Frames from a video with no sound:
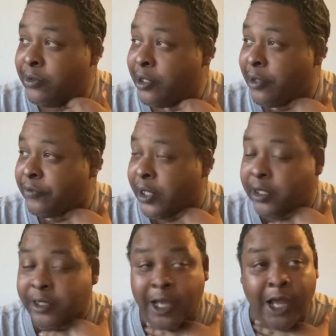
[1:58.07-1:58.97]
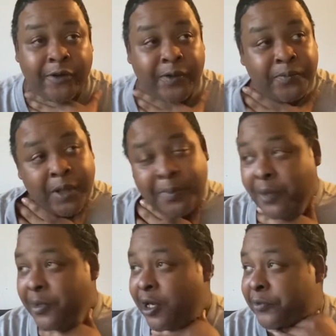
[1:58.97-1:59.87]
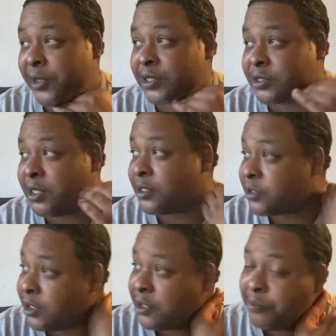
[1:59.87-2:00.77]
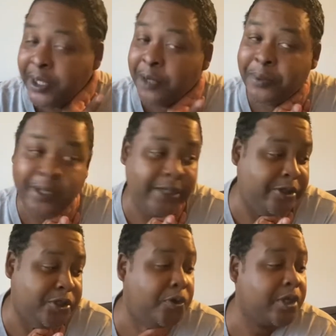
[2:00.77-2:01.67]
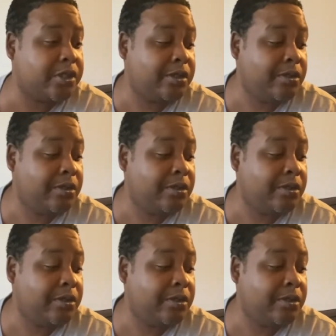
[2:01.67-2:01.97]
I thank God, wait, my mom raised us, nigga, Black Panther structure.